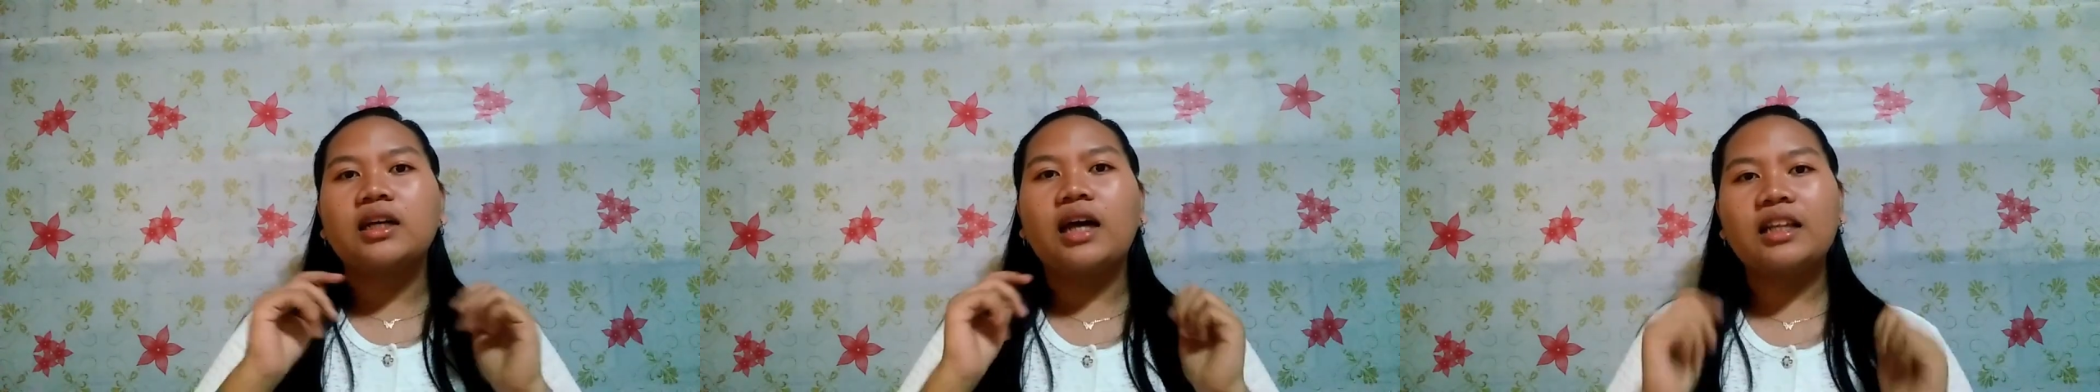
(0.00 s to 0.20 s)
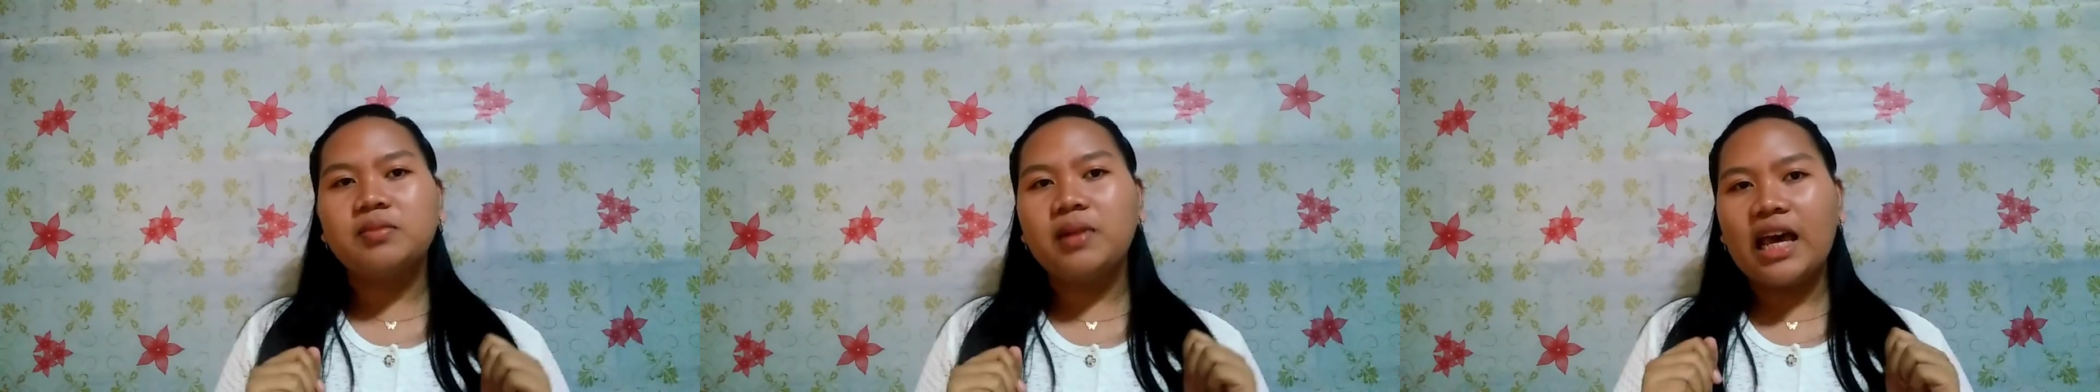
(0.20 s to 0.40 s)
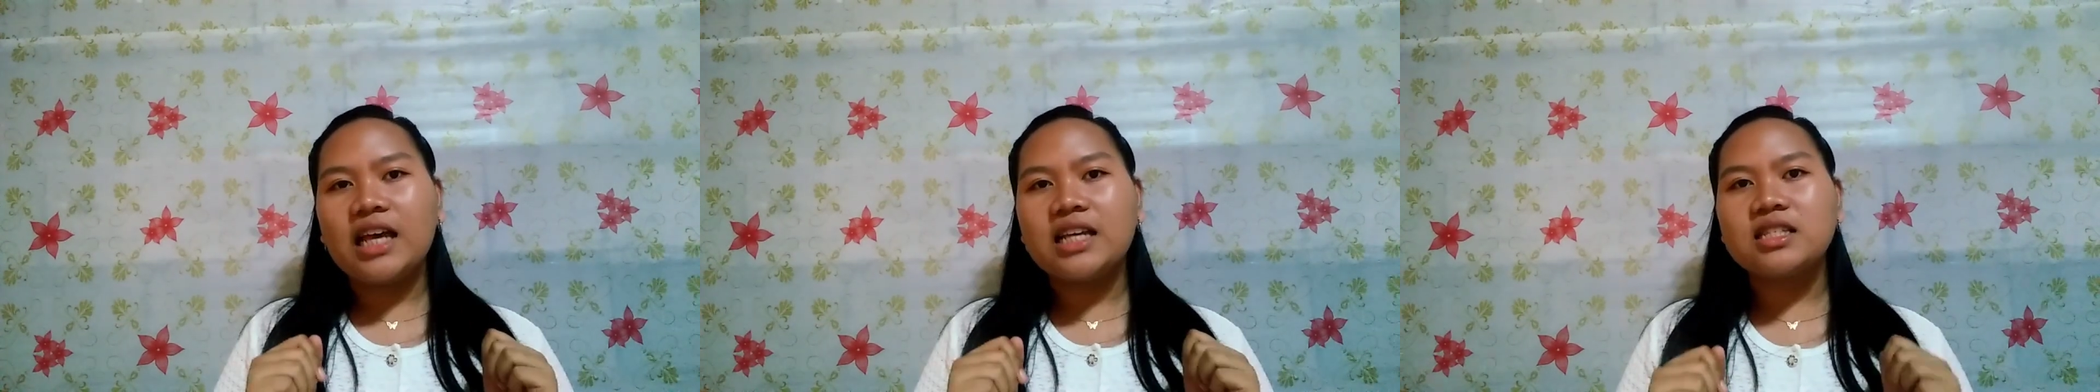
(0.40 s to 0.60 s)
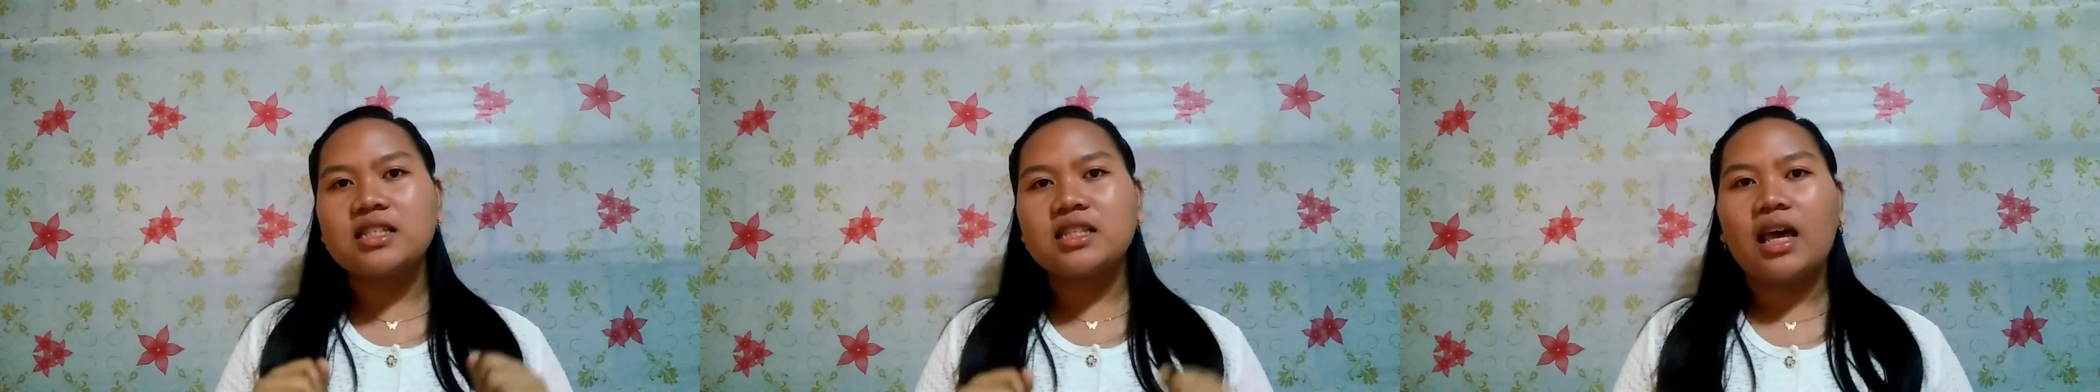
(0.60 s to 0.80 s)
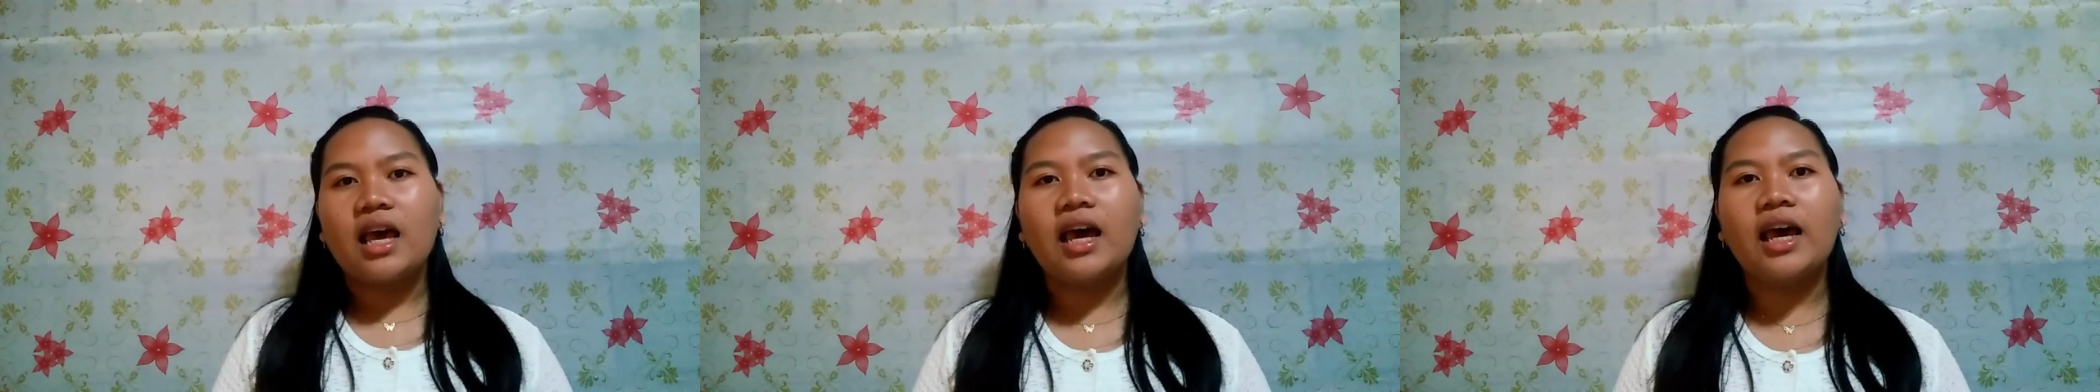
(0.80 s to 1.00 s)
God bless,
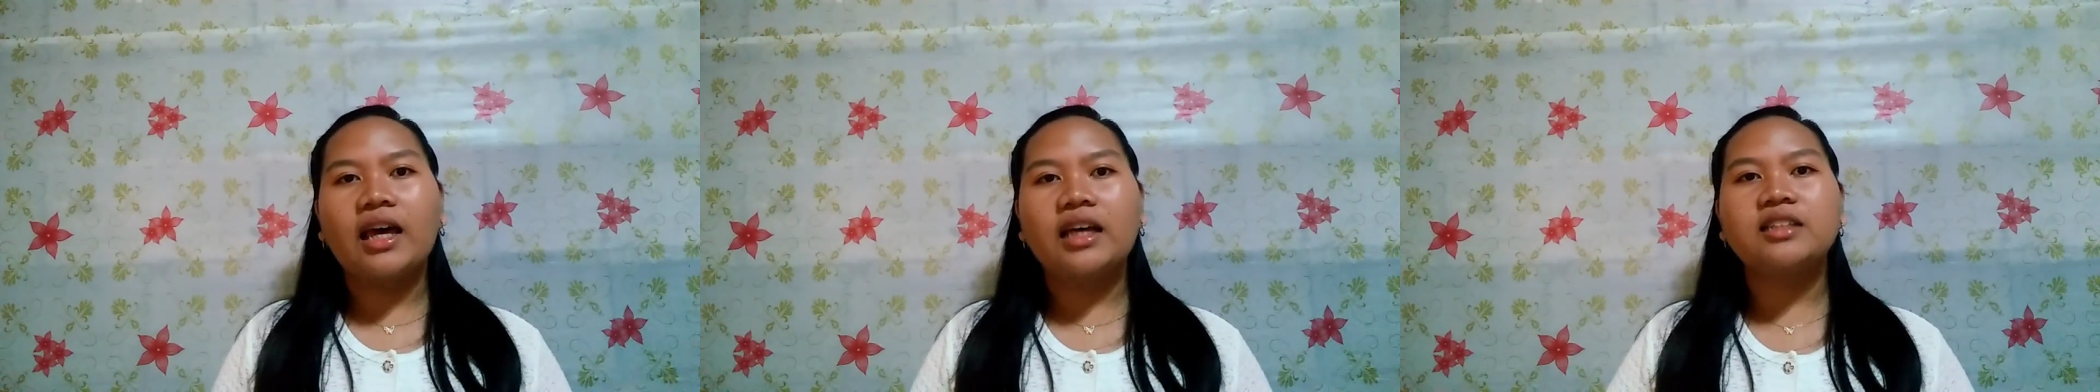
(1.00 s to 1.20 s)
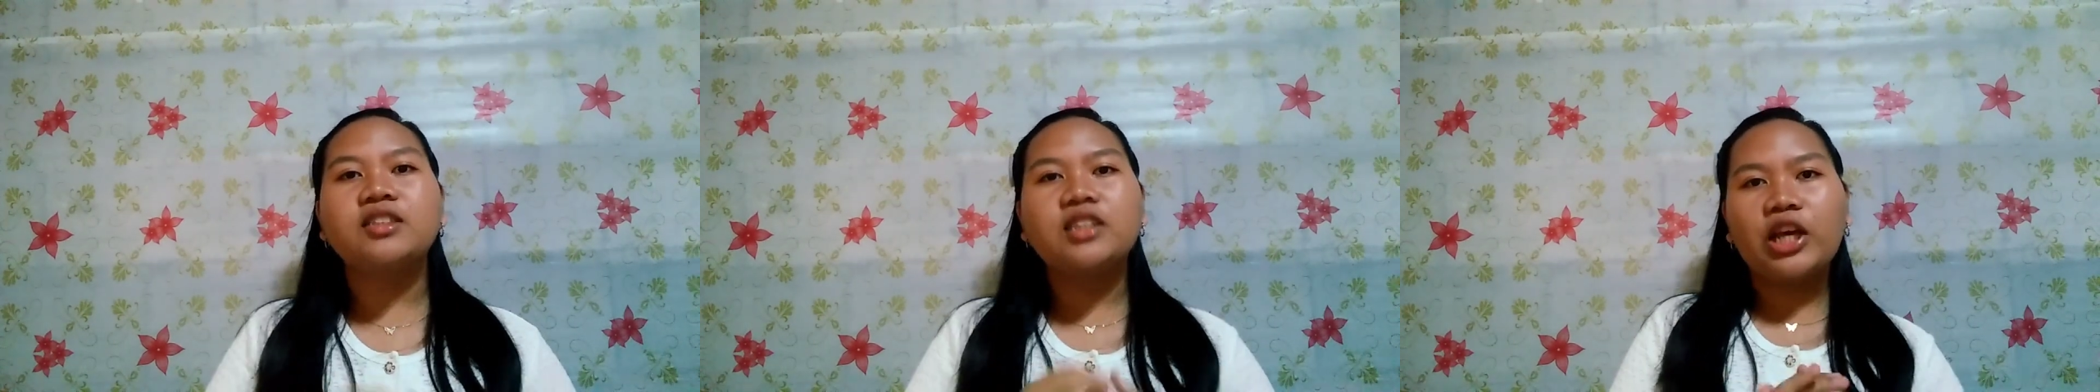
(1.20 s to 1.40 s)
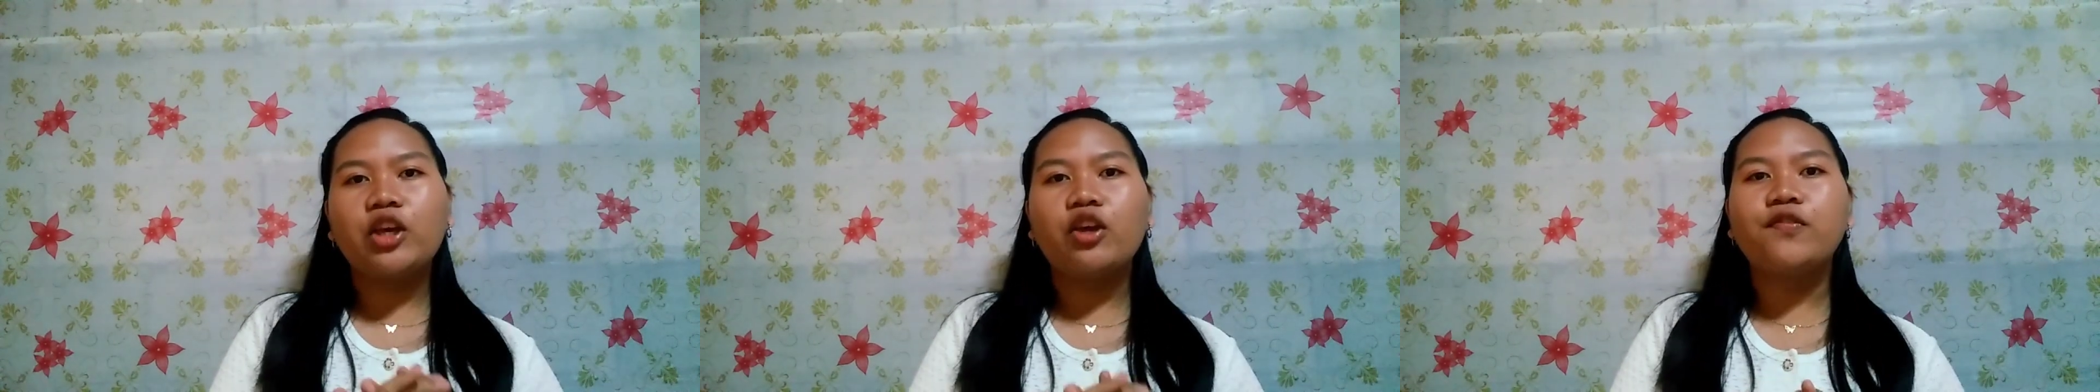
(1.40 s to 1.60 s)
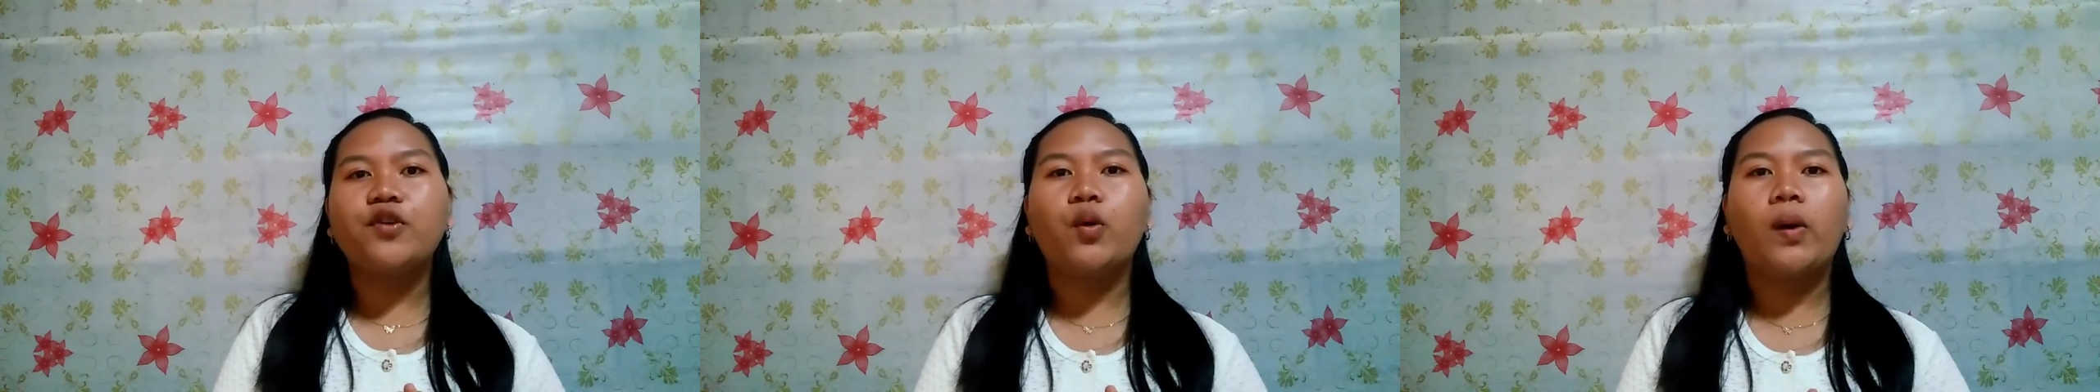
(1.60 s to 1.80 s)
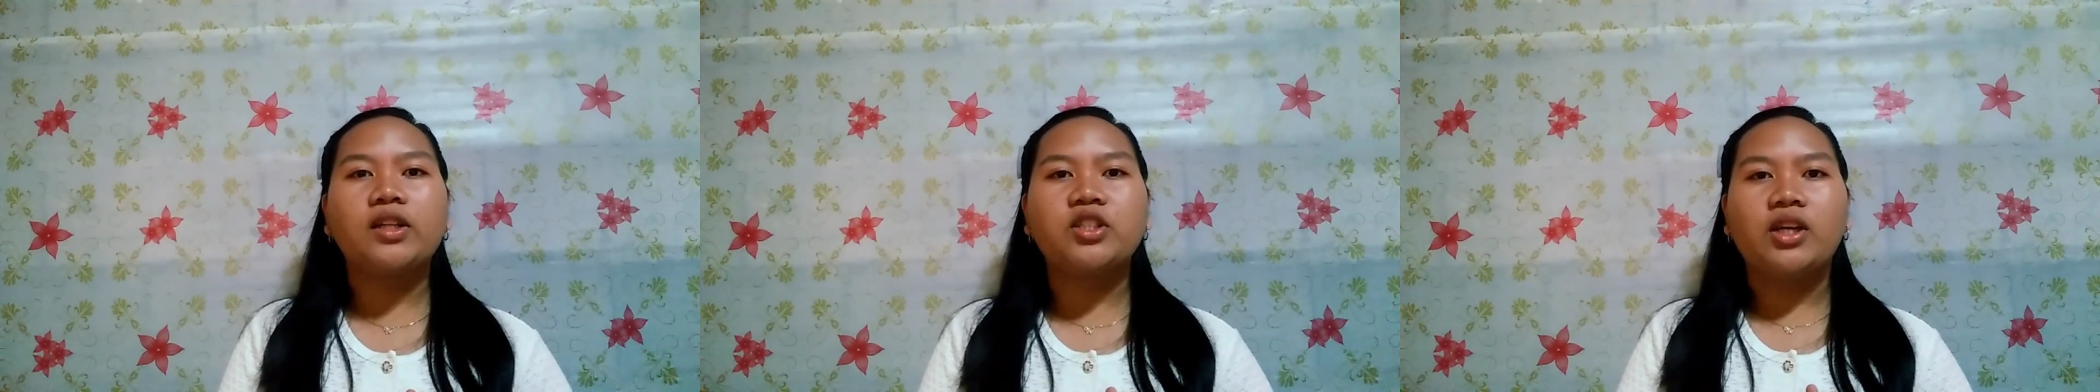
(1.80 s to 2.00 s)
and thank you
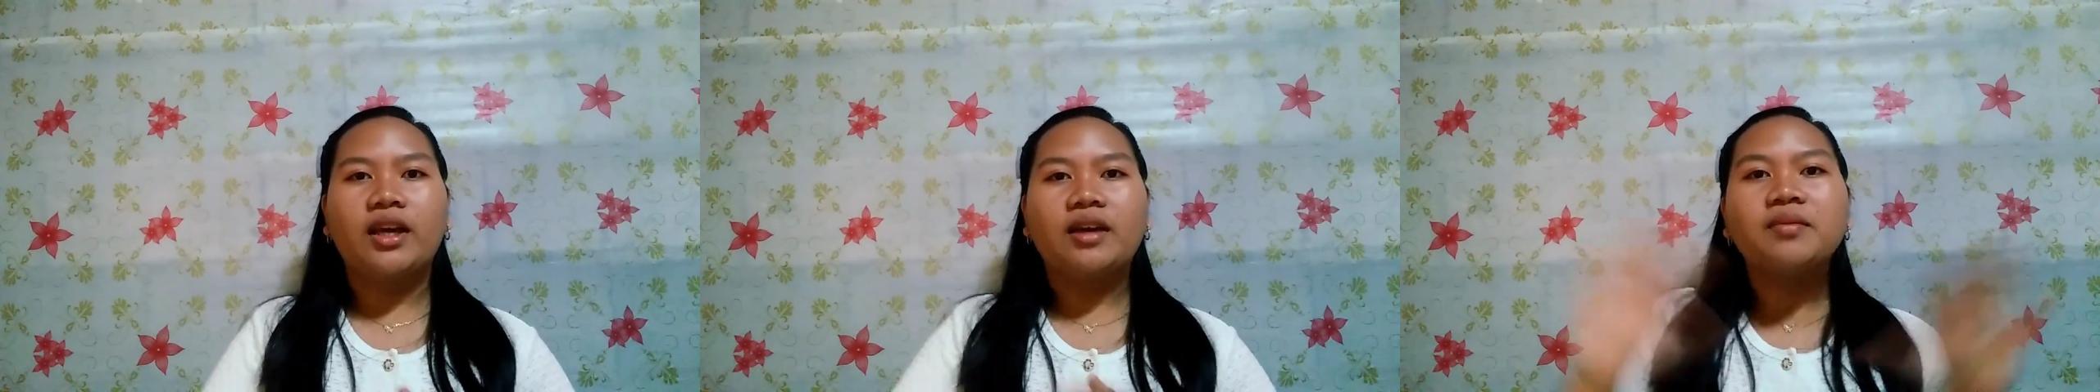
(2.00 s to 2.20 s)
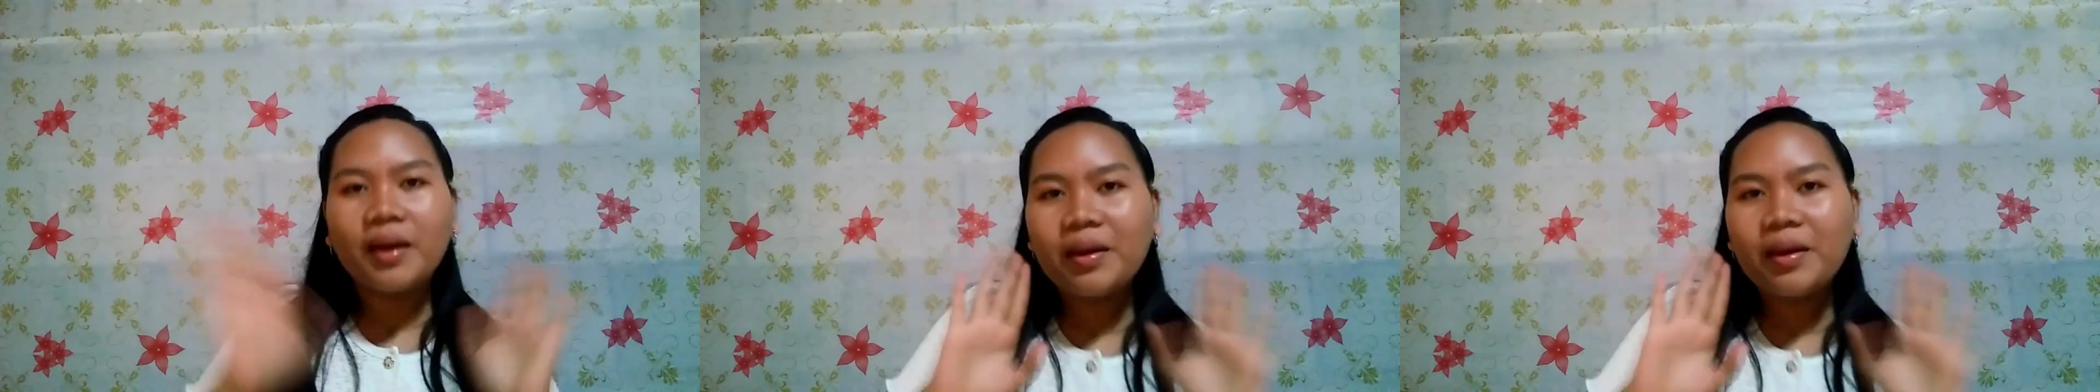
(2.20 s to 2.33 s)
for watching.